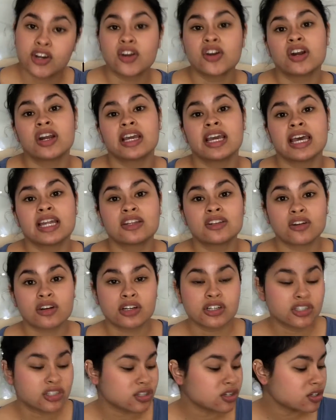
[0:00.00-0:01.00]
you're gonna get
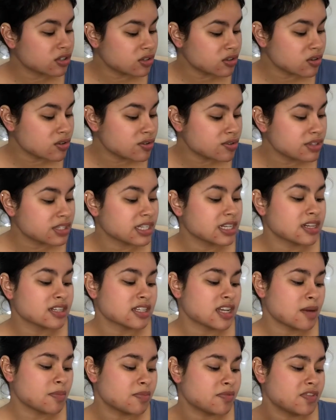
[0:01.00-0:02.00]
dark circles, and on
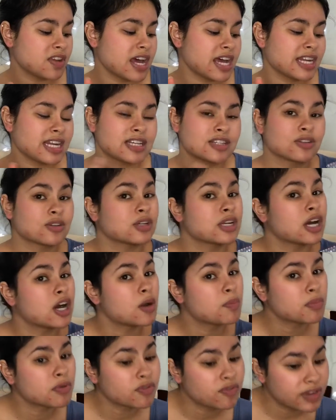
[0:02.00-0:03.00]
top of that, that's gonna
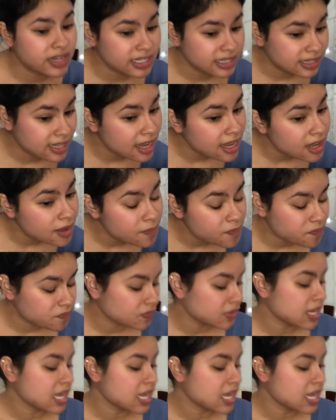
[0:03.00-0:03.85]
help prevent that.